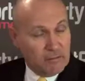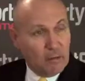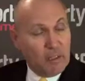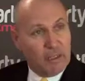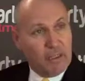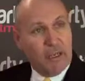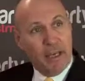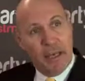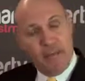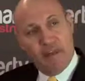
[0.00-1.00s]
quickly,
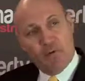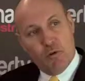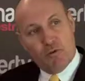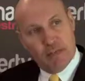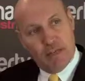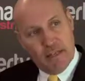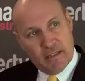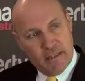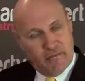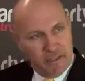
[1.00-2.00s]
and then
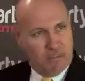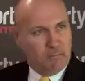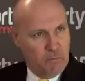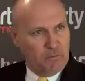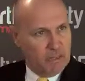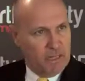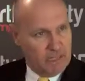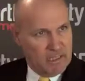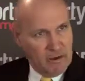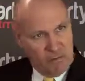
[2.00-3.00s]
investors move to the
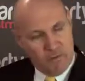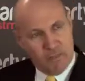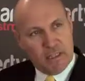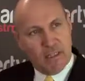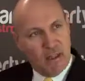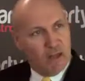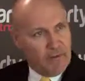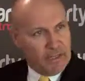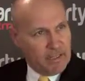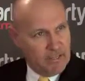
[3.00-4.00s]
next area, and we've seen a lot
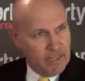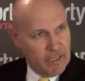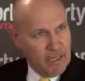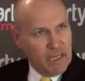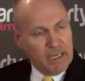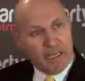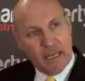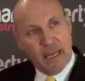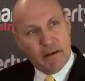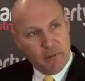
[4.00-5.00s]
of activity in
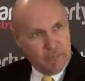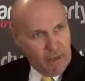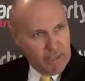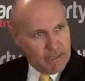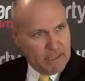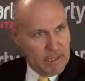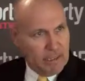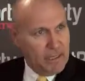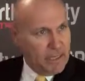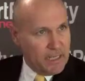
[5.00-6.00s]
Canterbury
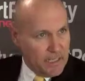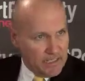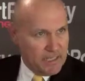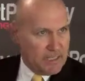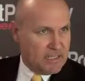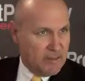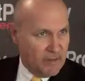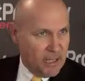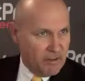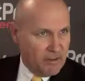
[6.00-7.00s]
Bankstown in that
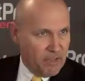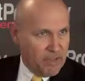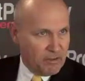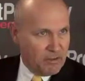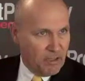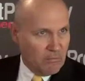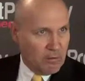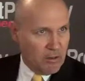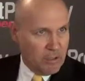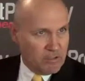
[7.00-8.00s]

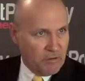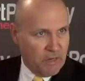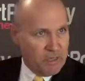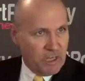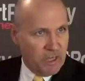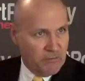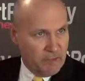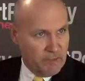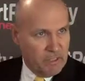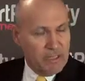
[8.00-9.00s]
$600,000-$700,000 price range
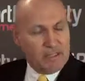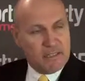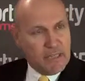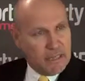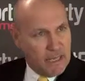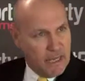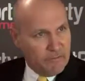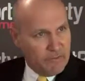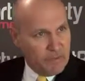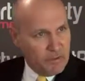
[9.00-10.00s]
over the second half of